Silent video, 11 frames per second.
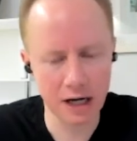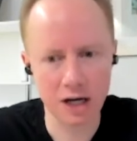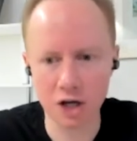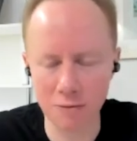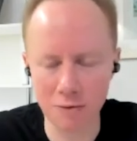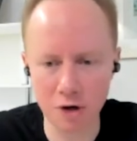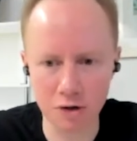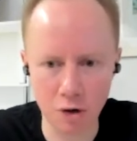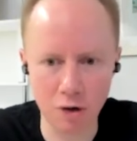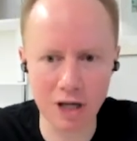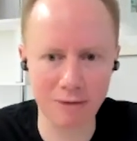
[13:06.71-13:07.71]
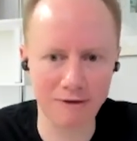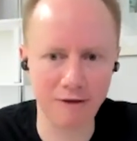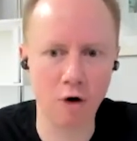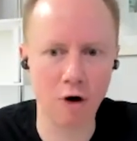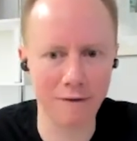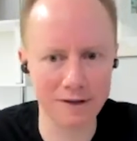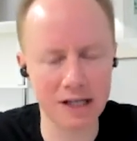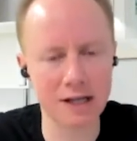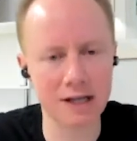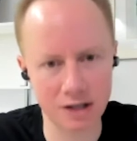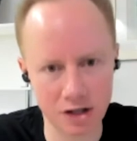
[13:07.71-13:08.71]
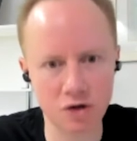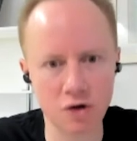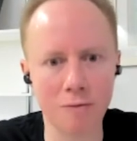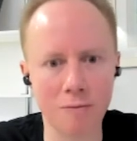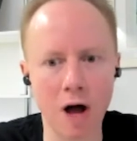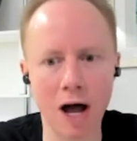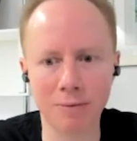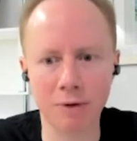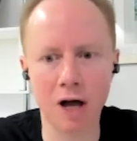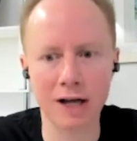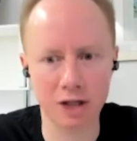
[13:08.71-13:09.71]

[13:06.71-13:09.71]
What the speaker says: you're talking before, obviously there's a strong pipeline,